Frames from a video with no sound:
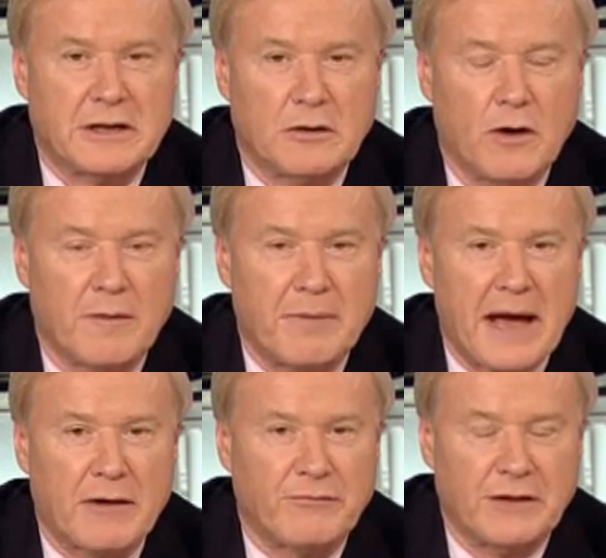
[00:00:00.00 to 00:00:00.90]
the long
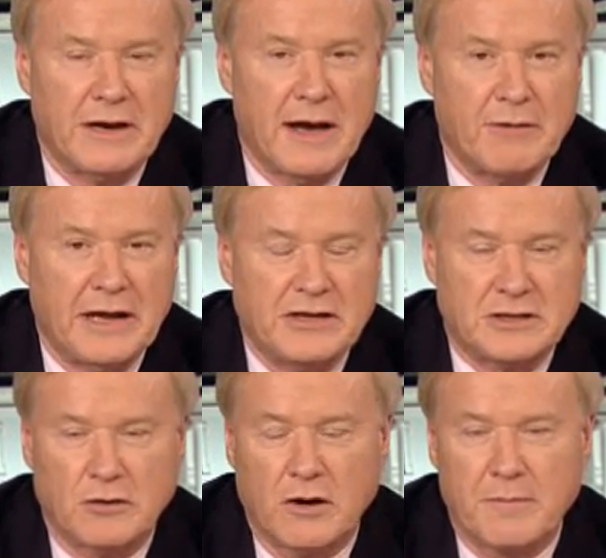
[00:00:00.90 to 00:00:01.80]
battle for the
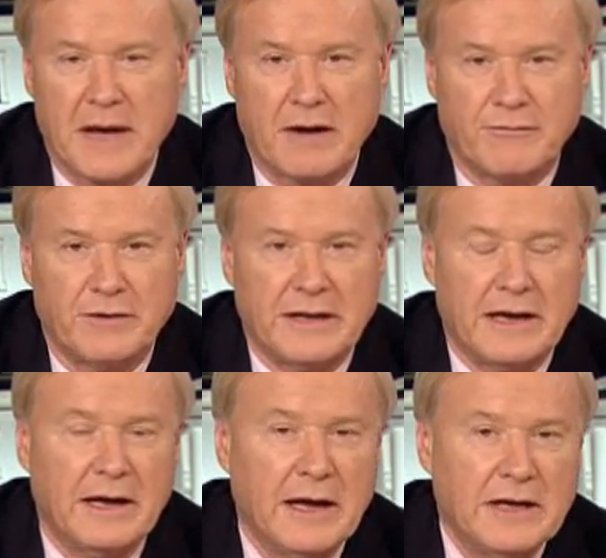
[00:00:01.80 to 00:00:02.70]
nomination, the long battle for
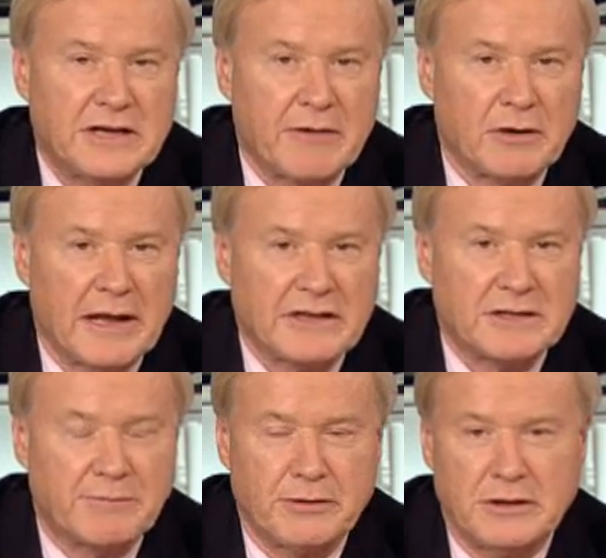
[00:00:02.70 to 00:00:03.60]
the general
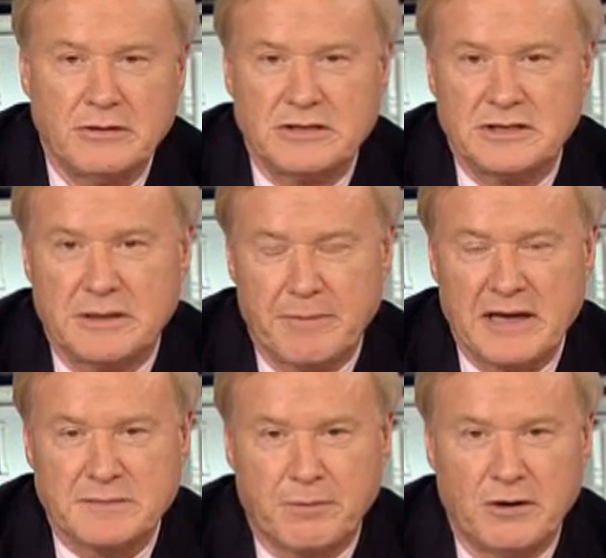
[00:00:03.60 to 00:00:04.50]
election produces the
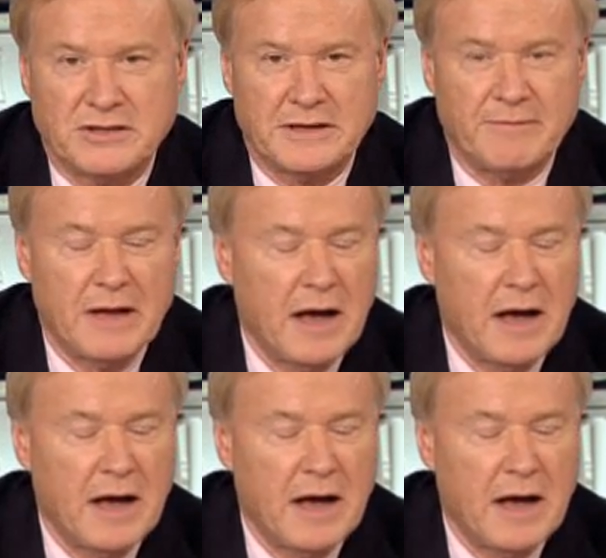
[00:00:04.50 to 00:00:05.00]
best person.